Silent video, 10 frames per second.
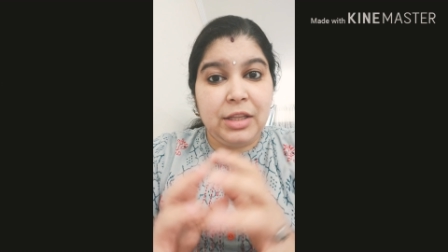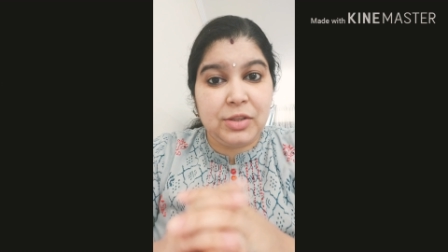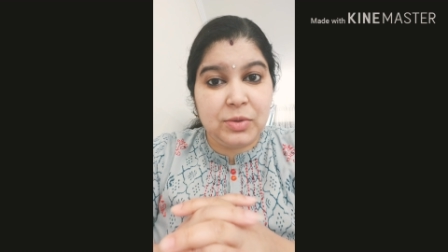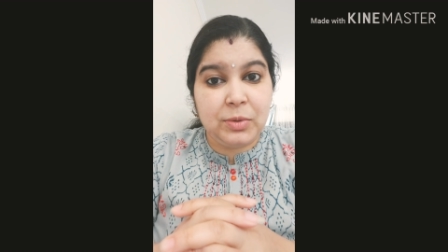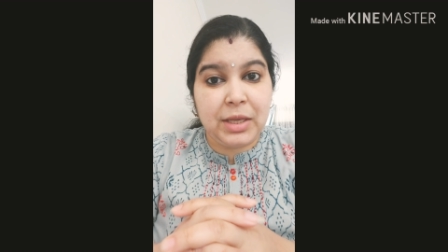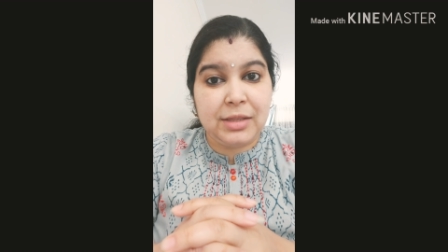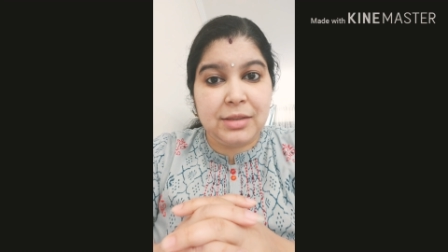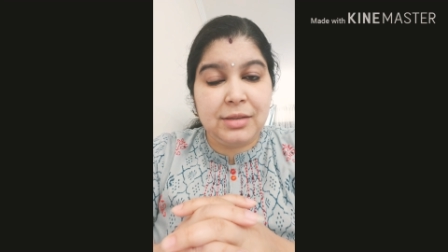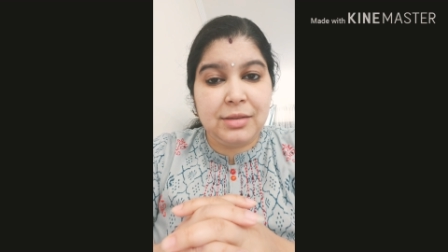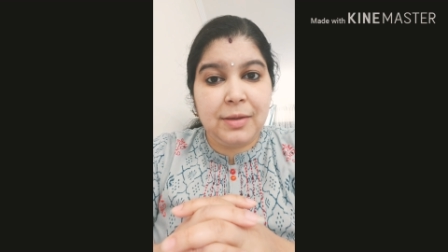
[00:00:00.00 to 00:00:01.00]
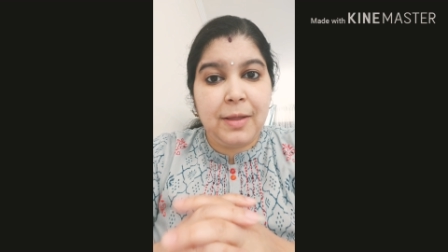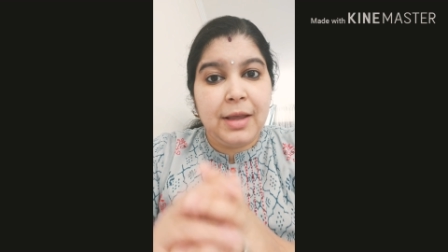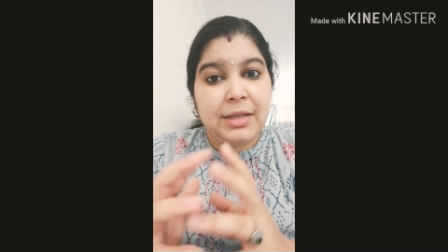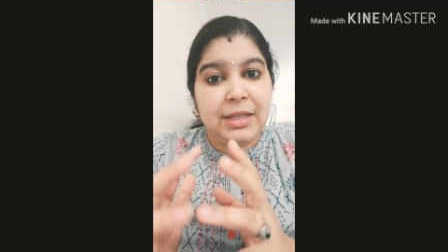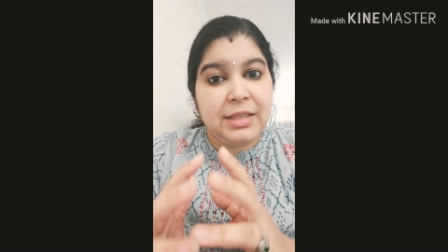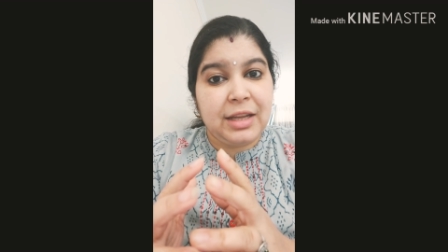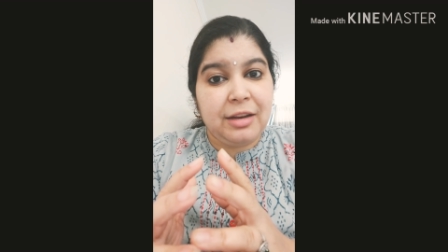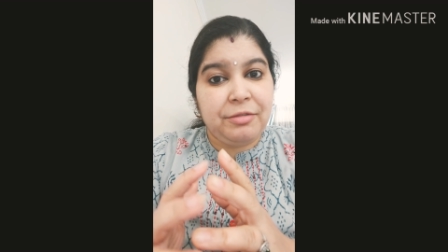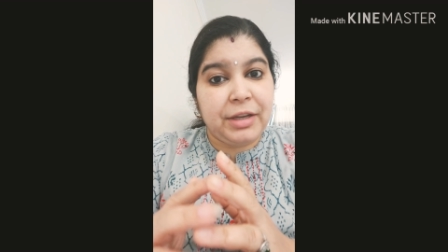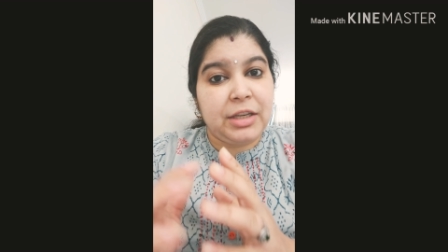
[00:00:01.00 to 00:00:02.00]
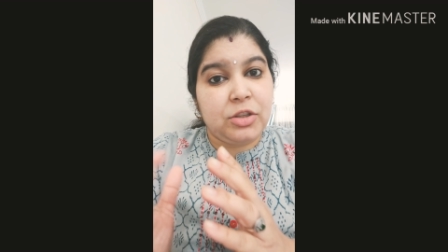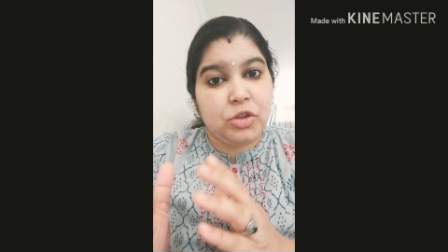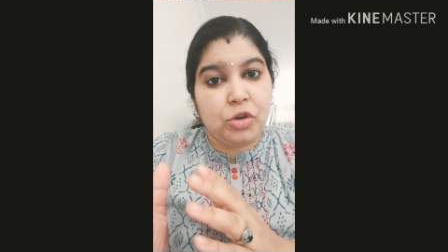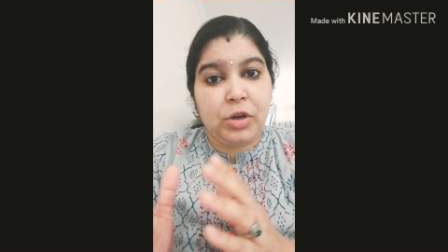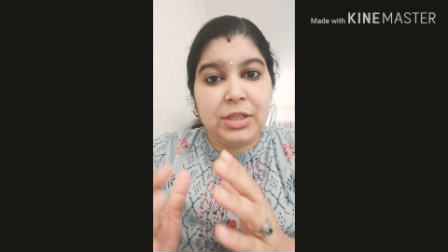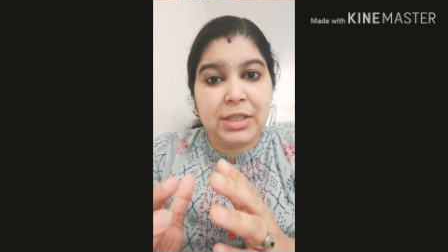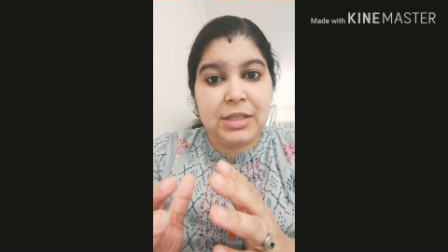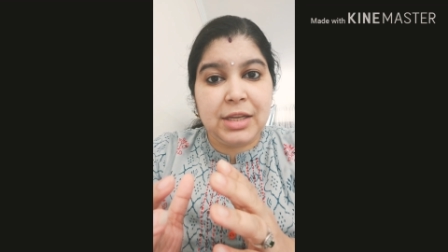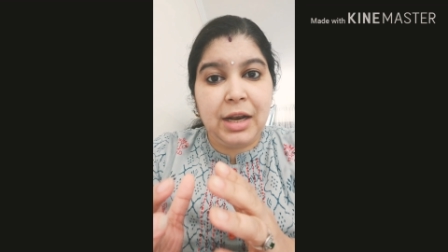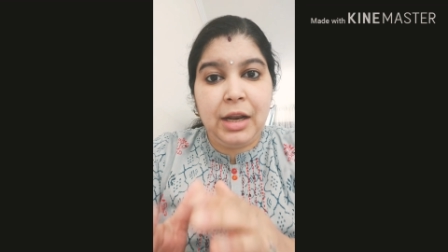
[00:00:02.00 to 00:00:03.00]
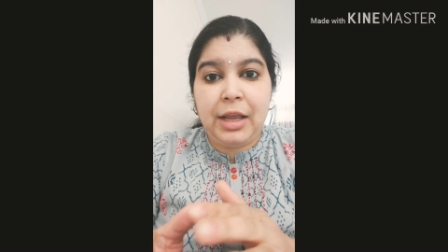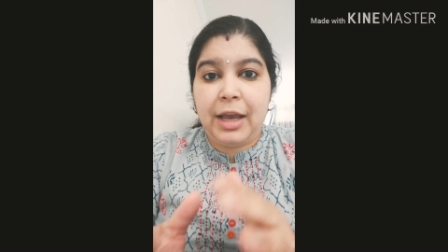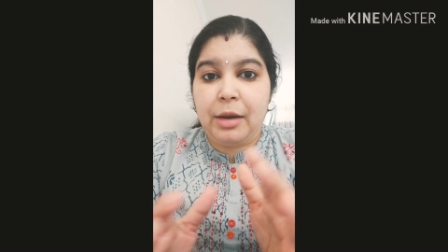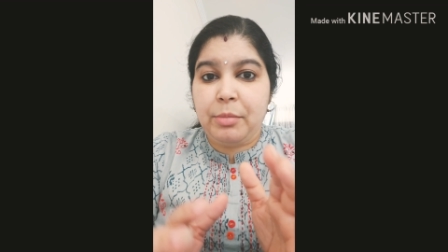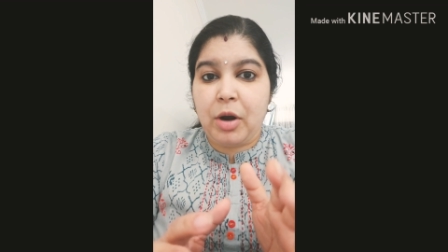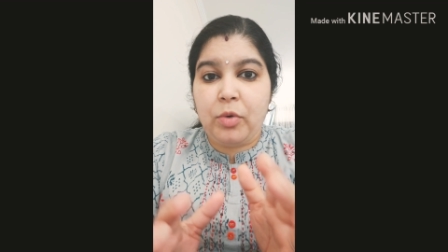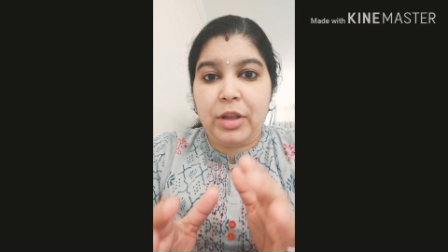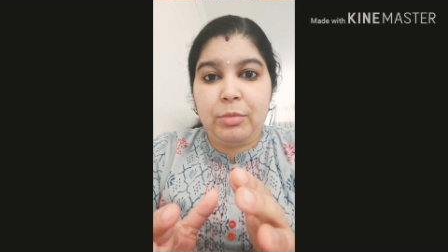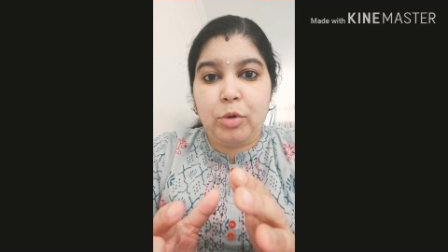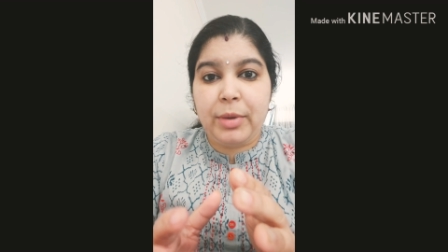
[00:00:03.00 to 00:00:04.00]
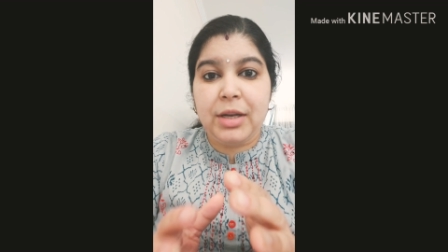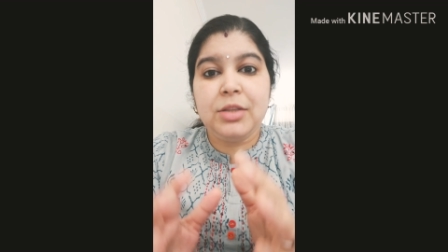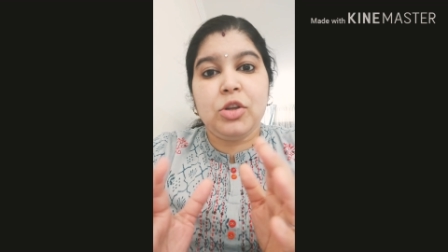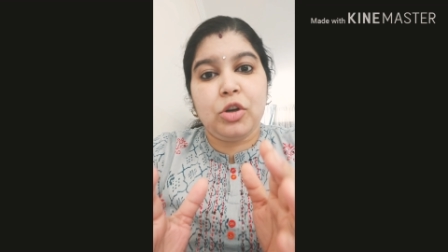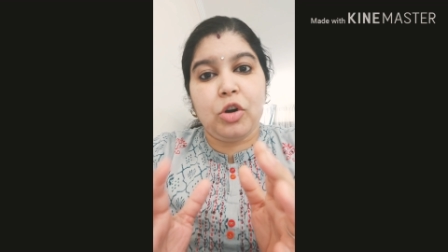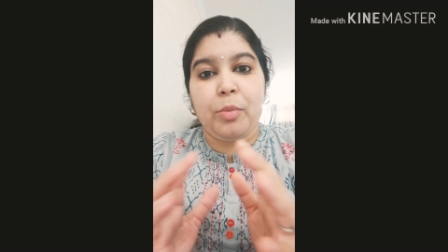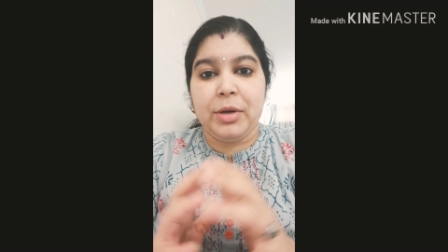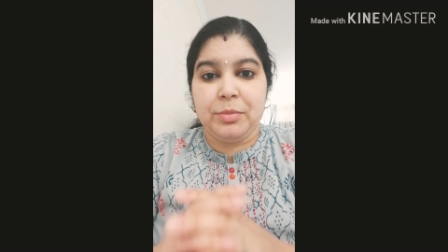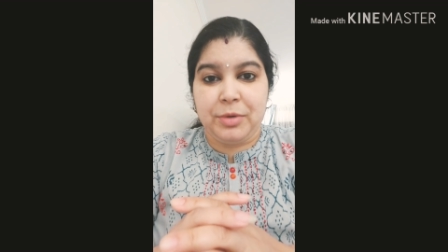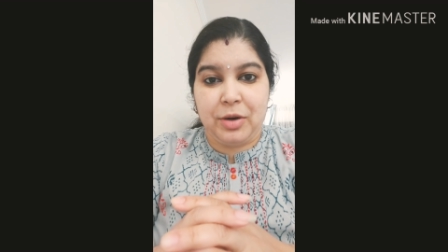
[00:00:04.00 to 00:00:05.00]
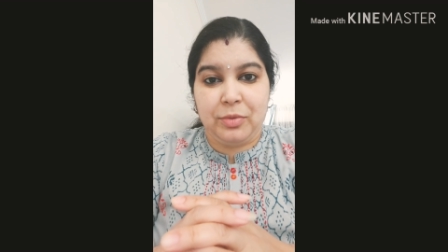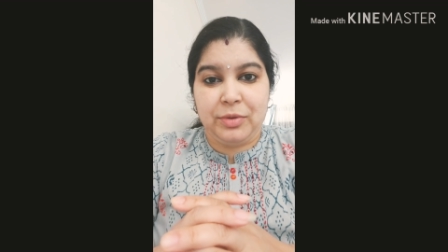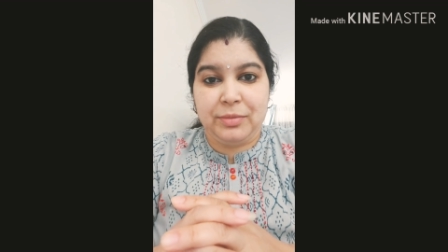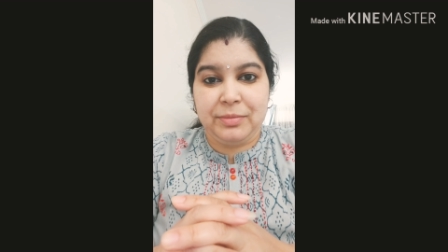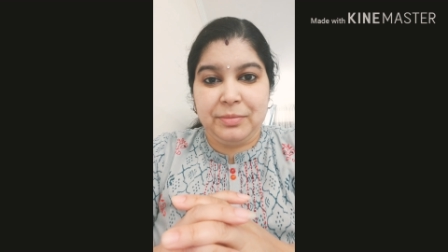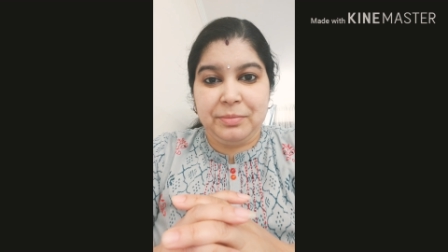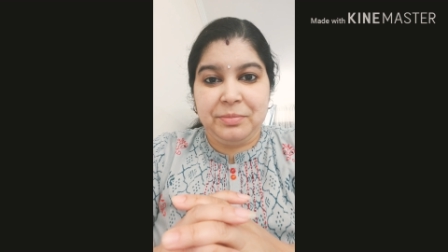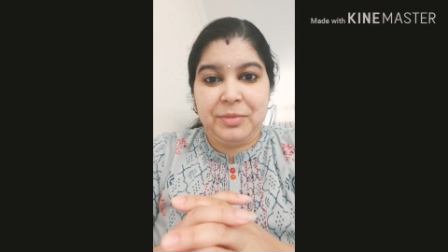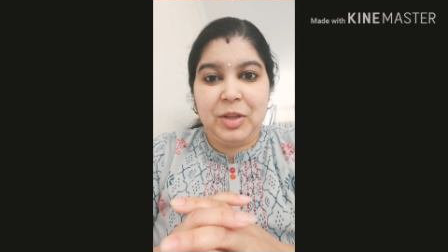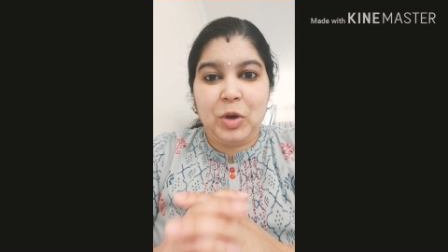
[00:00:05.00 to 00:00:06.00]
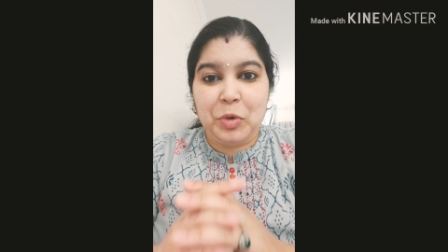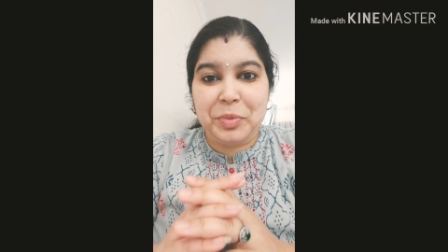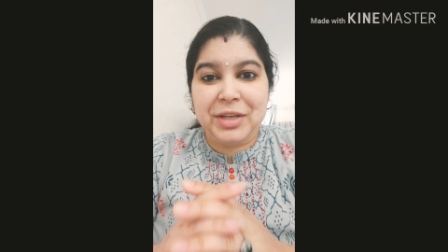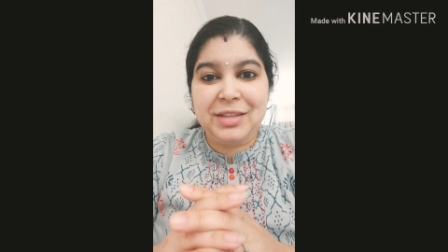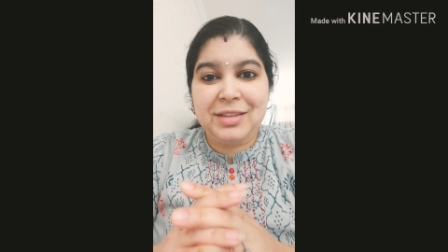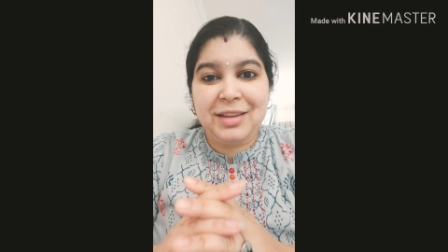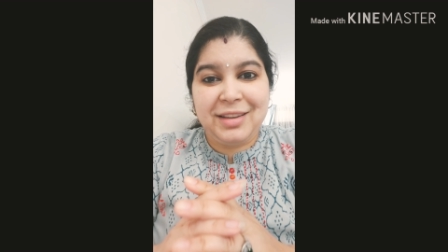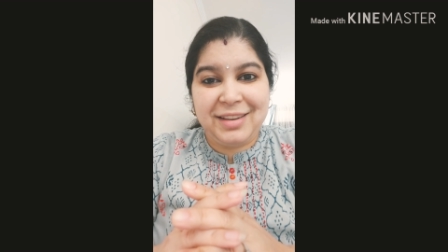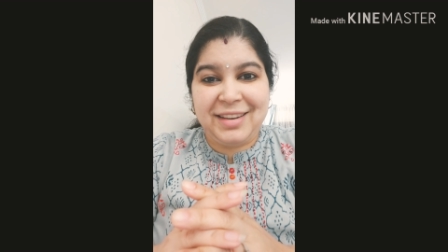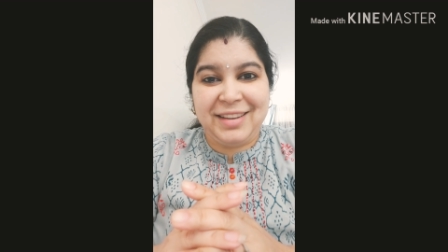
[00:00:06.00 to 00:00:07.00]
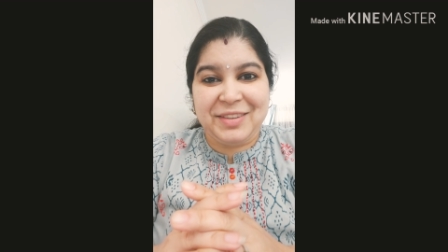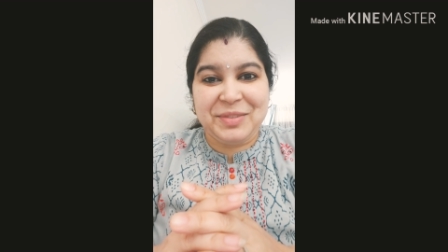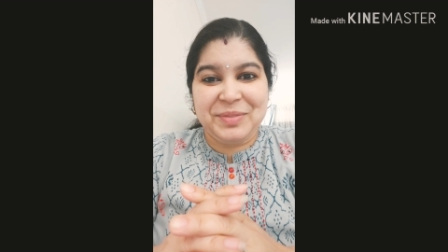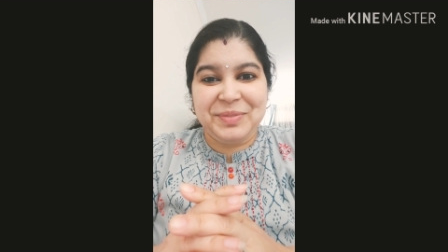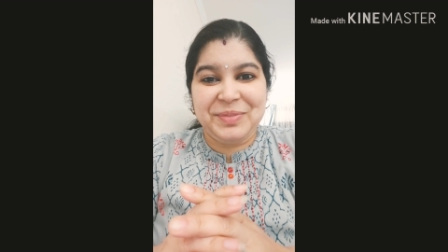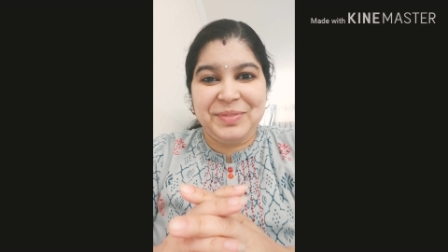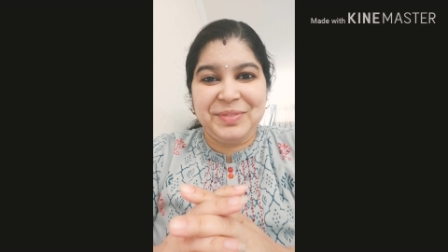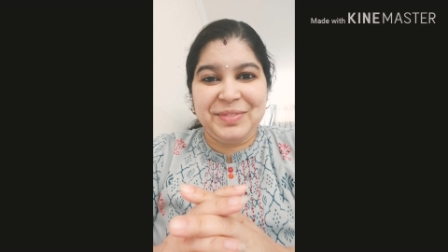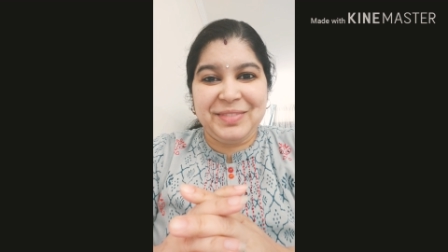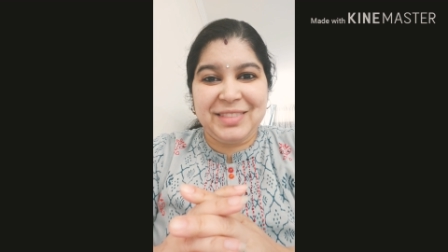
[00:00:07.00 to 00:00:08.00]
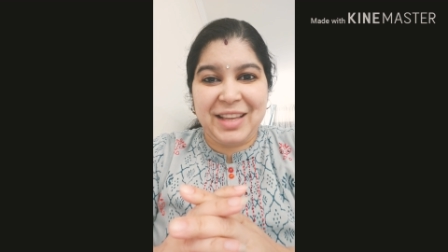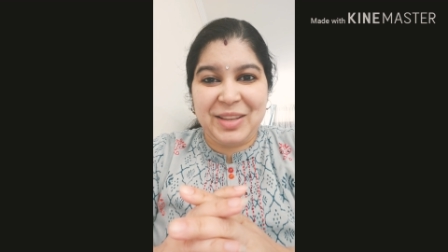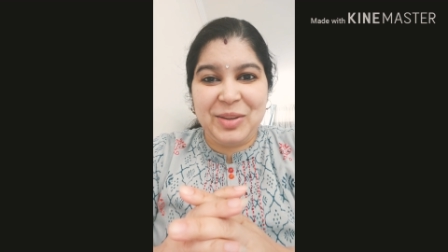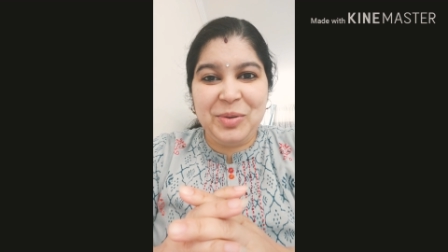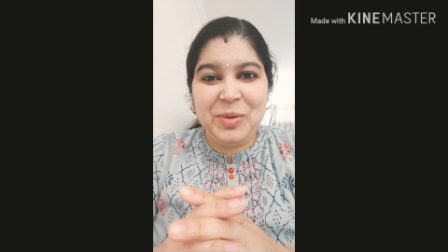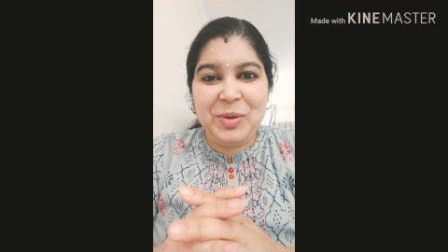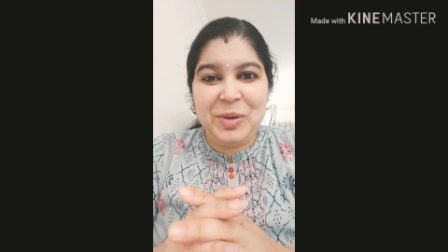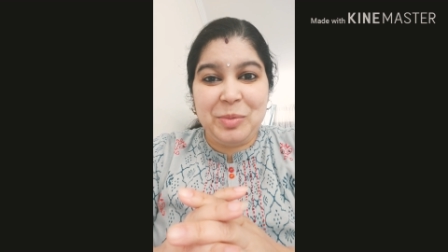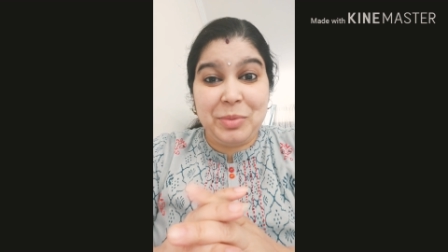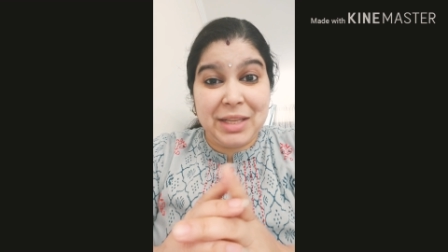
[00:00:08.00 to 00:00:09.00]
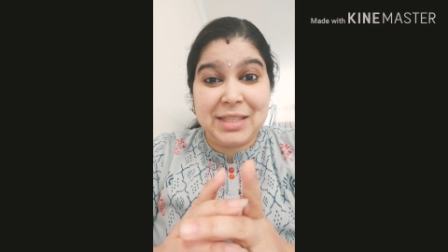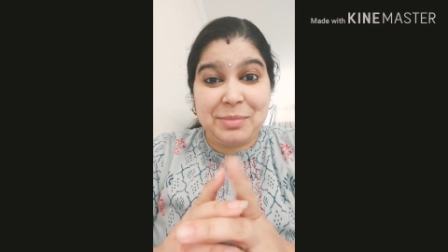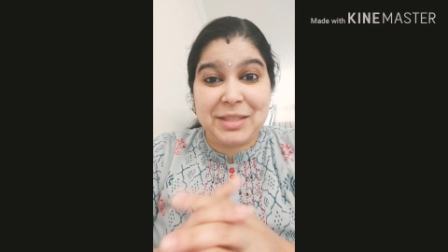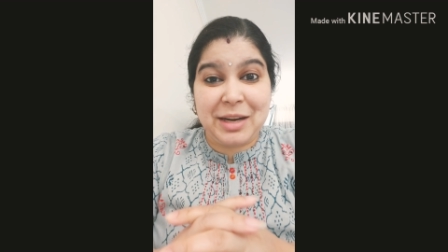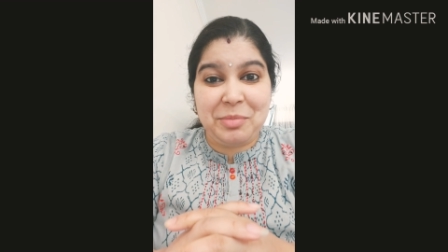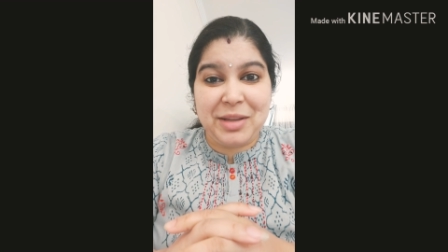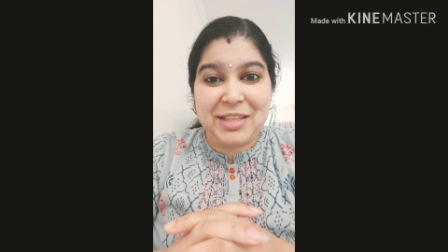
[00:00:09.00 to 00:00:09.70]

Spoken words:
these two cases. Tyndall effect is John Tyndall and Brownian movement is Robert Brown. Hope it is clear. Thank you. Please subscribe my